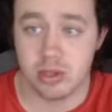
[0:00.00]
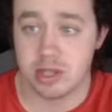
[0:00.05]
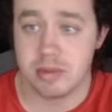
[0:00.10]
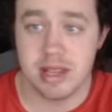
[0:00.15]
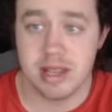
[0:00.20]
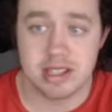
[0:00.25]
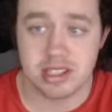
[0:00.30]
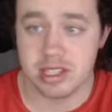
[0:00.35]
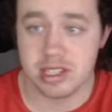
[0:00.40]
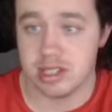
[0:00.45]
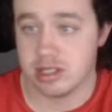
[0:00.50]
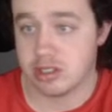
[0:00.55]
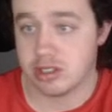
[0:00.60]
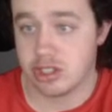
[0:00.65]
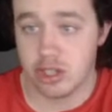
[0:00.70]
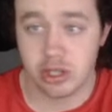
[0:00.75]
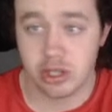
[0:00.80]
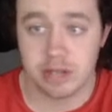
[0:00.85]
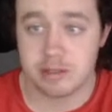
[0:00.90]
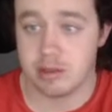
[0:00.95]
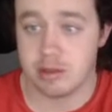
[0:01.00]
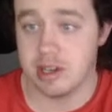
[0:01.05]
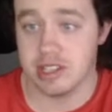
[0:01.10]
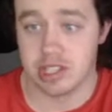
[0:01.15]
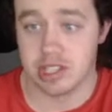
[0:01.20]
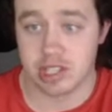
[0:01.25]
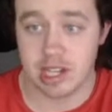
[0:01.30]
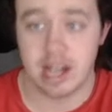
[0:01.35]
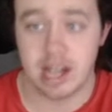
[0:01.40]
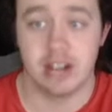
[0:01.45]
Penske, Joe Gibbs Racing,
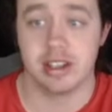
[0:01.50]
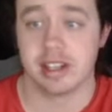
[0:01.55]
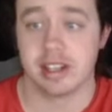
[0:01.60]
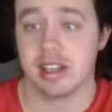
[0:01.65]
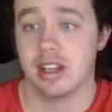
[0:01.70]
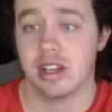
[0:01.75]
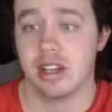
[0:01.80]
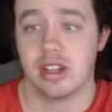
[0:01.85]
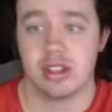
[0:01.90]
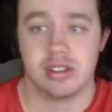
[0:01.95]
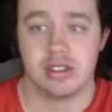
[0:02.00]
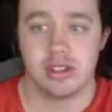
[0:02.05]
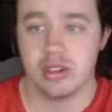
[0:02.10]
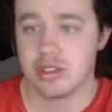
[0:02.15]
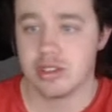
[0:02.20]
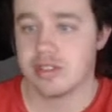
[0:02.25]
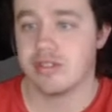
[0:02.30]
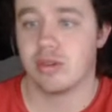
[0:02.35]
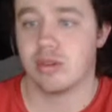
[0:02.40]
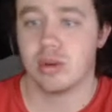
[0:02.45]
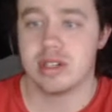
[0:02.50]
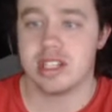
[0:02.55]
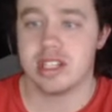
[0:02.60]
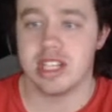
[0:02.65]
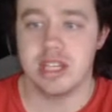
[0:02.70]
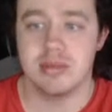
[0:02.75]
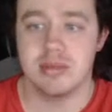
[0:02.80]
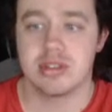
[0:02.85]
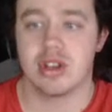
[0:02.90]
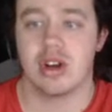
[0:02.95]
Kaulig, those four
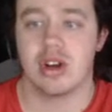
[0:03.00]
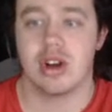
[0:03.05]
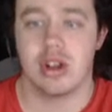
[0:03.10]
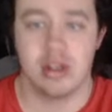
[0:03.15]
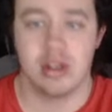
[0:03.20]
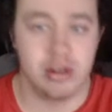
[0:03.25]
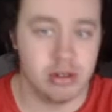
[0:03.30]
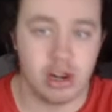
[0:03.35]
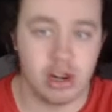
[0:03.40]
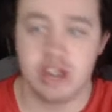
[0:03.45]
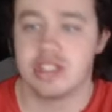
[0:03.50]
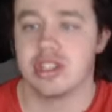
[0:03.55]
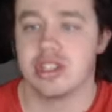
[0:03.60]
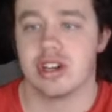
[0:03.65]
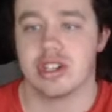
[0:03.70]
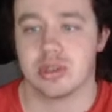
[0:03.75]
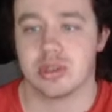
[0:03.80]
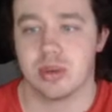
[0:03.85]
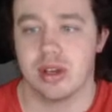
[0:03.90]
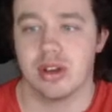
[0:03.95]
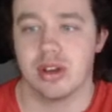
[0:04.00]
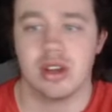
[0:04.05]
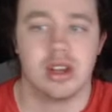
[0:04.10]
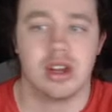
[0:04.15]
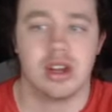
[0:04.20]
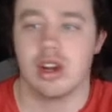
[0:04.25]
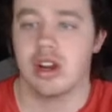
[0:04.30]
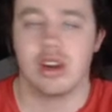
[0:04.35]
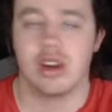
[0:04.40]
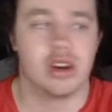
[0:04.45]
teams, and RCR as well,
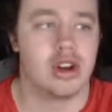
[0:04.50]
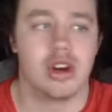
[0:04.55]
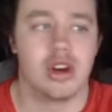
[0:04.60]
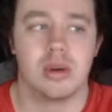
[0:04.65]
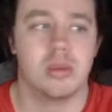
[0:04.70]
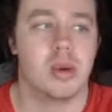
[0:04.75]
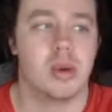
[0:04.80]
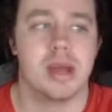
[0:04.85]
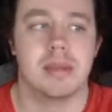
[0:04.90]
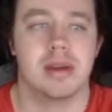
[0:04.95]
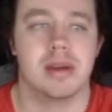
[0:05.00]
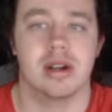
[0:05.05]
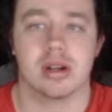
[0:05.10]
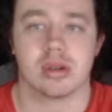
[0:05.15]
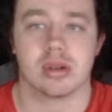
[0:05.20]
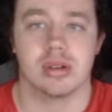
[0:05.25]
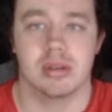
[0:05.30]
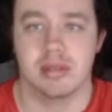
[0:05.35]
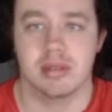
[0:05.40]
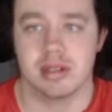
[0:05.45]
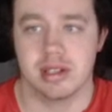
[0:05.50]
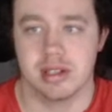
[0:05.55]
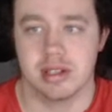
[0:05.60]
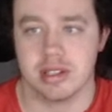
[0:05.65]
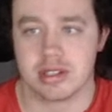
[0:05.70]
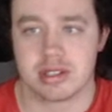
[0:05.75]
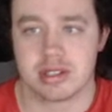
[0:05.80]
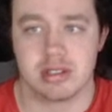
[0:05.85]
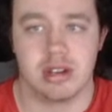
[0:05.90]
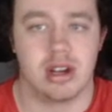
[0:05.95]
are all way better equipment than this
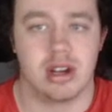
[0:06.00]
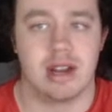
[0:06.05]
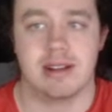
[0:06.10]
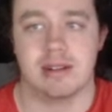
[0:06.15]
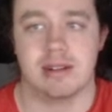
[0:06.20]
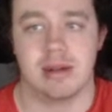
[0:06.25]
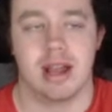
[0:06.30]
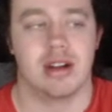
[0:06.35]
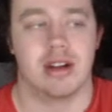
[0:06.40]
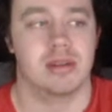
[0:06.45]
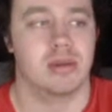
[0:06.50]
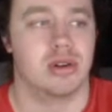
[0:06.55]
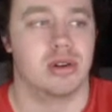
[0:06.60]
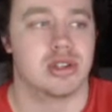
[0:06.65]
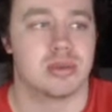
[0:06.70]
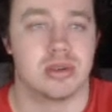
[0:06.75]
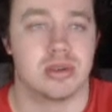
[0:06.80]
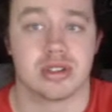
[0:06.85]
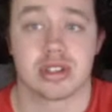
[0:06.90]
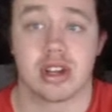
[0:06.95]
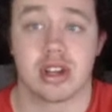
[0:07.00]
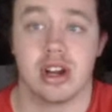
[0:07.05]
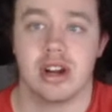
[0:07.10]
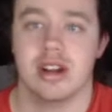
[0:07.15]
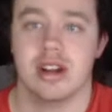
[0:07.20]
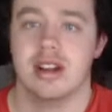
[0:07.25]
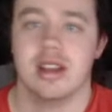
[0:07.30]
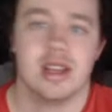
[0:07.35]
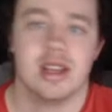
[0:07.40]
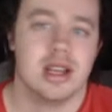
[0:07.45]
Hour Motorsports car.
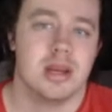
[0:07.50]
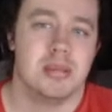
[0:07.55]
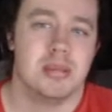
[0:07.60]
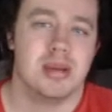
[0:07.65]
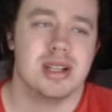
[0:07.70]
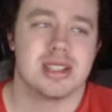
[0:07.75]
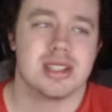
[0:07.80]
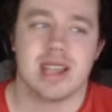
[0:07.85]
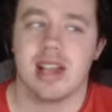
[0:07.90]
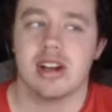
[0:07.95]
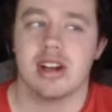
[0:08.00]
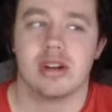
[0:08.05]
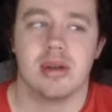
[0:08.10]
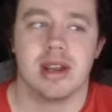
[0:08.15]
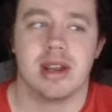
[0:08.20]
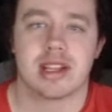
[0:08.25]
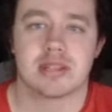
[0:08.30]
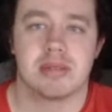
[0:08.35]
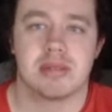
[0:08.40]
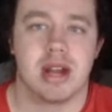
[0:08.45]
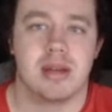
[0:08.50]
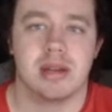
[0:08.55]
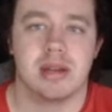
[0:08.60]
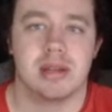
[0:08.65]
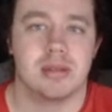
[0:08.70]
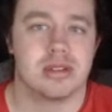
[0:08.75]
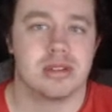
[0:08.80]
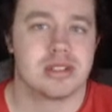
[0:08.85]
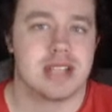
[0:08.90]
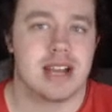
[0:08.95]
But Tyler Reddick's probably the
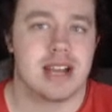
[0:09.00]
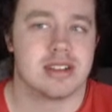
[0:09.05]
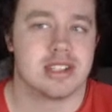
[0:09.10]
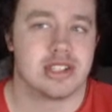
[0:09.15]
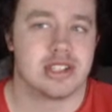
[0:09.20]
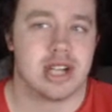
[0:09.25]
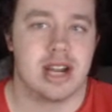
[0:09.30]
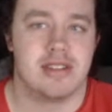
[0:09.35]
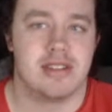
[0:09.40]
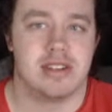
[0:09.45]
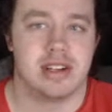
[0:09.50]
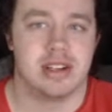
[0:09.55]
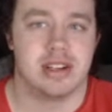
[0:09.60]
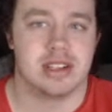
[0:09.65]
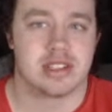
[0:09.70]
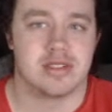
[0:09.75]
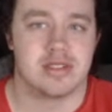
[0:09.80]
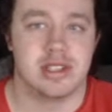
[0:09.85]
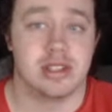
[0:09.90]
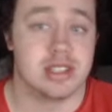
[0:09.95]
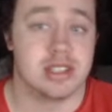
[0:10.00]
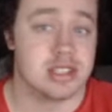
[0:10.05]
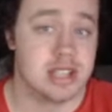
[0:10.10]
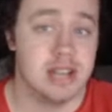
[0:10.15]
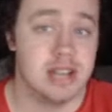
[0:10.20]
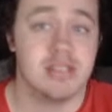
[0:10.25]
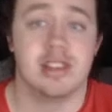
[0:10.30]
most talented driver in this field. He's definitely